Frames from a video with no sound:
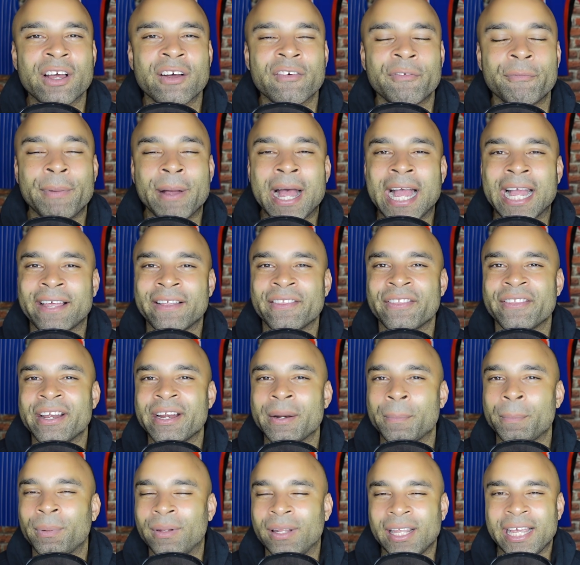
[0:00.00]
of back in
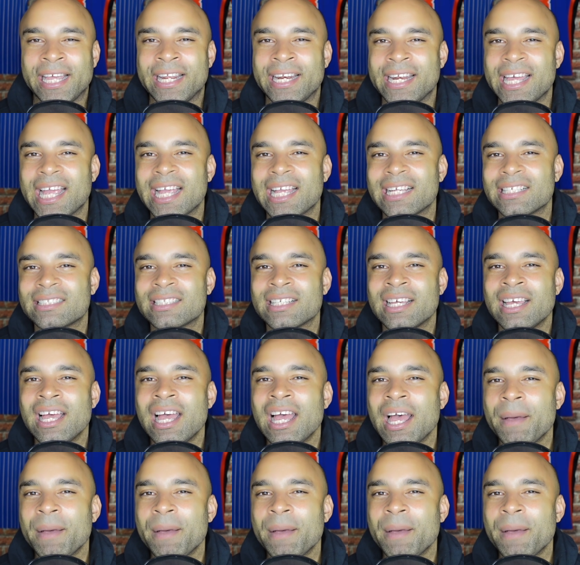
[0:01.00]
their playing days.